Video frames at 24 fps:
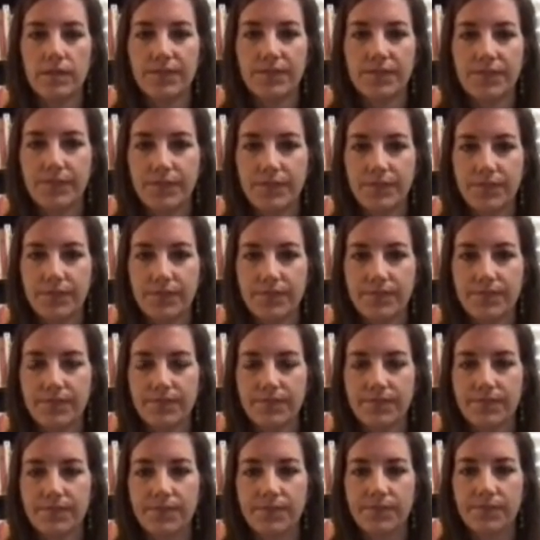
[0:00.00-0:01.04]

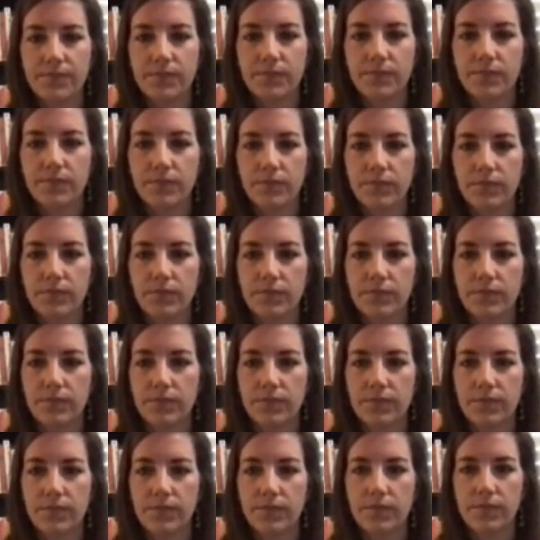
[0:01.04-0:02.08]

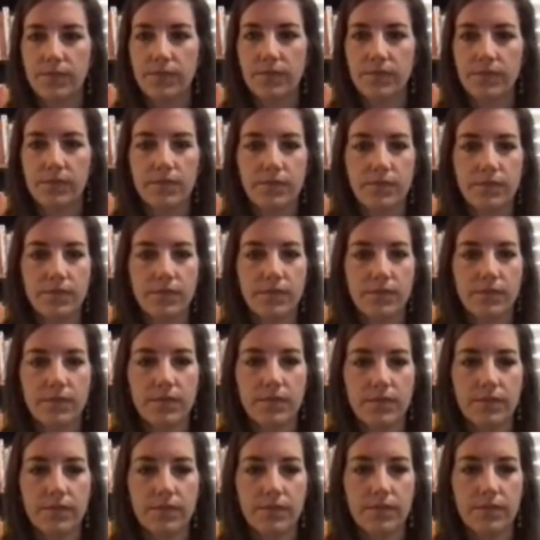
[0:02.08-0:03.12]

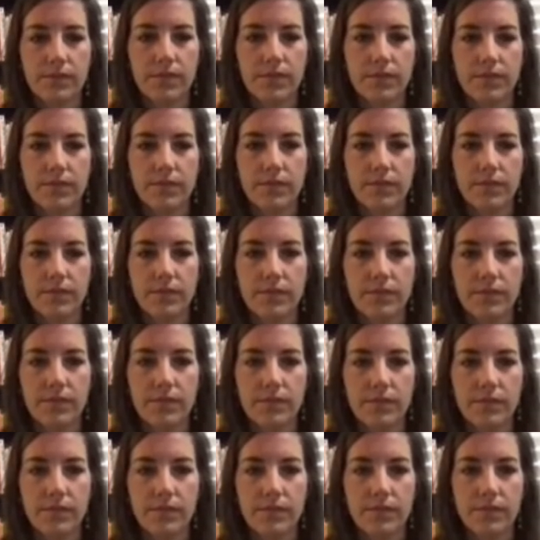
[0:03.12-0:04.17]

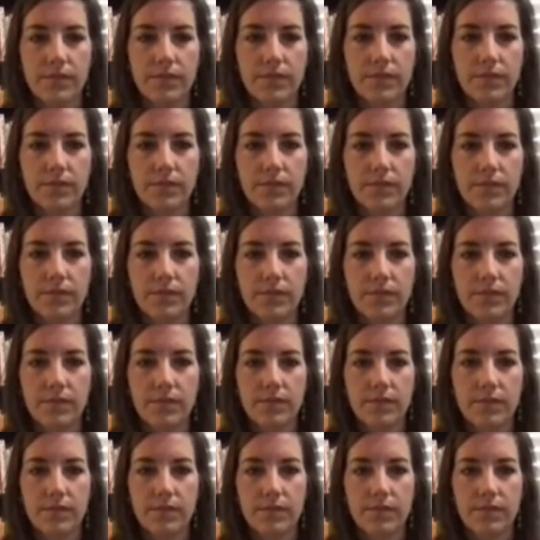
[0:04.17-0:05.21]

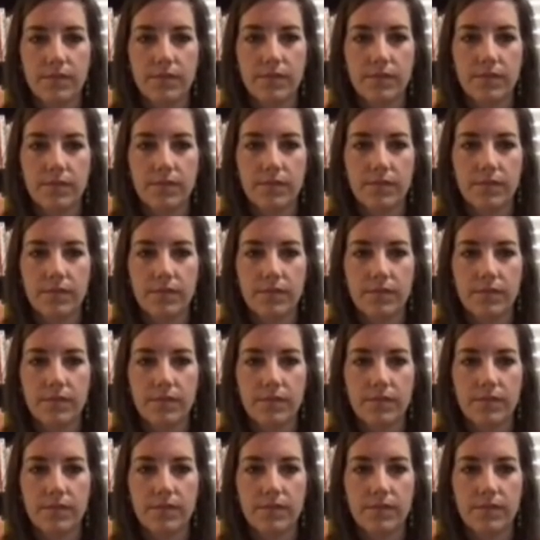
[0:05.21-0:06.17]
This person isn't speaking.